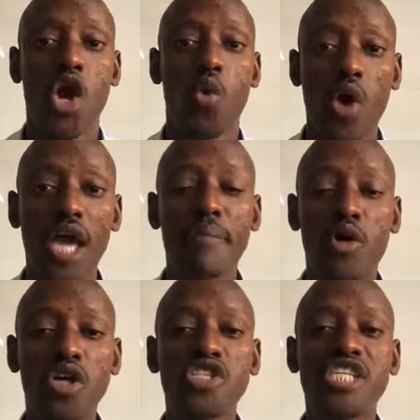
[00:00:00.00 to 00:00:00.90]
Why?
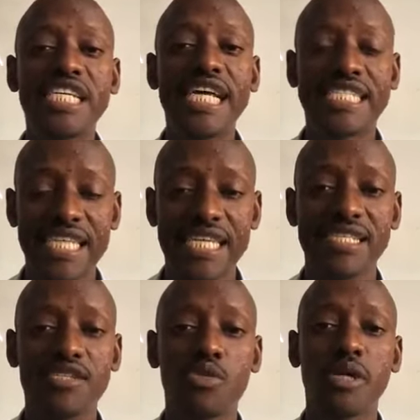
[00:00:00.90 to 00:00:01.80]
Because you didn't
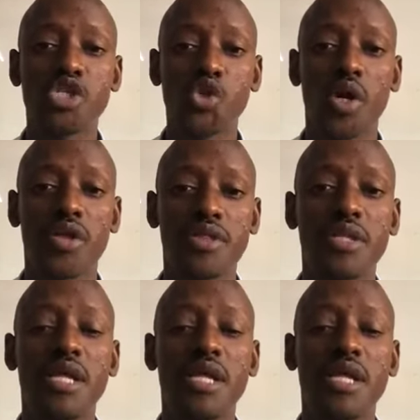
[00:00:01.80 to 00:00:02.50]
assess to make sure that